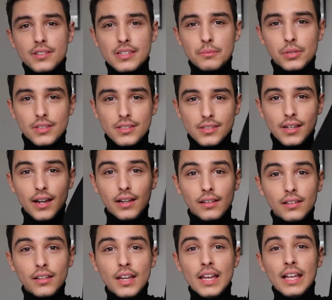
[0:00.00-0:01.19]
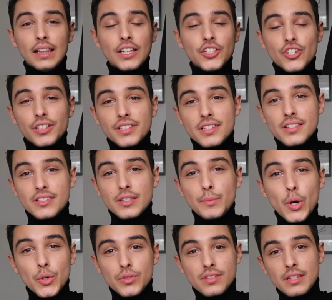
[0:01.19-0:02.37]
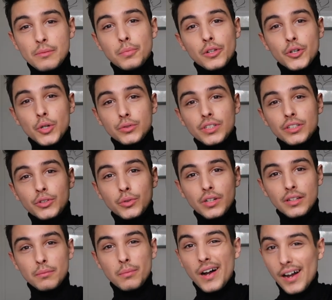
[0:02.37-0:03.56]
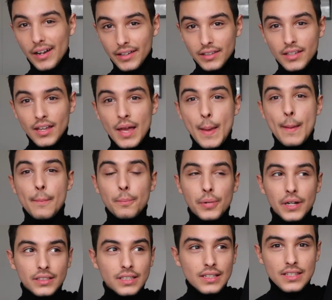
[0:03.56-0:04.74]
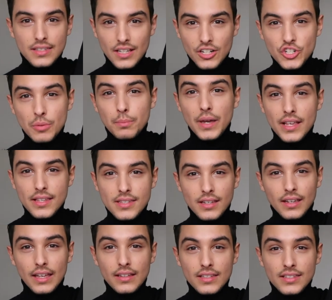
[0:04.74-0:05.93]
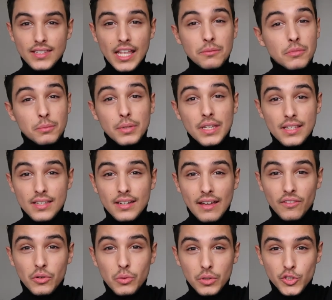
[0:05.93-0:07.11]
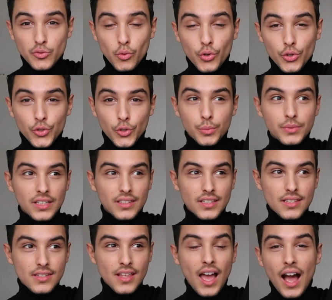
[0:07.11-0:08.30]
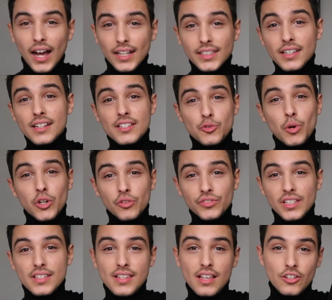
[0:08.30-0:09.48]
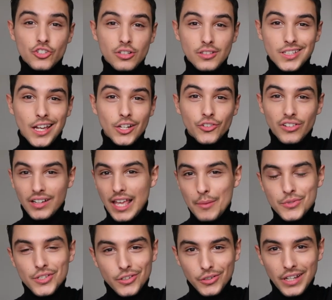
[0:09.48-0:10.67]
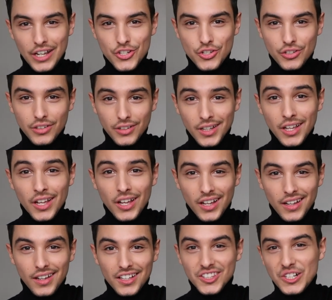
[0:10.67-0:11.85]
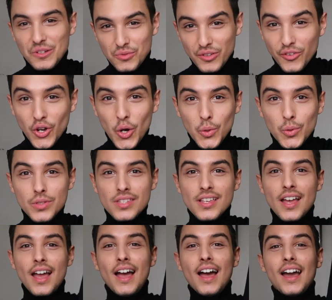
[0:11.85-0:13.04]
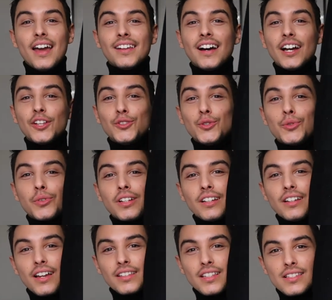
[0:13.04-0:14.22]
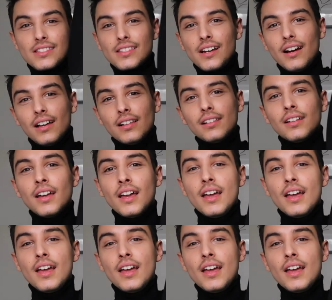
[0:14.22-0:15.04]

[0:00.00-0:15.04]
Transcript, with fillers: simple style. Literally, this is the most simple coat that you can buy but it's such a basic and statement piece in everyone's wardrobe that is, I think it's one of the essentials, kind of a capsule collection uh, in terms of coats and I do really like this style.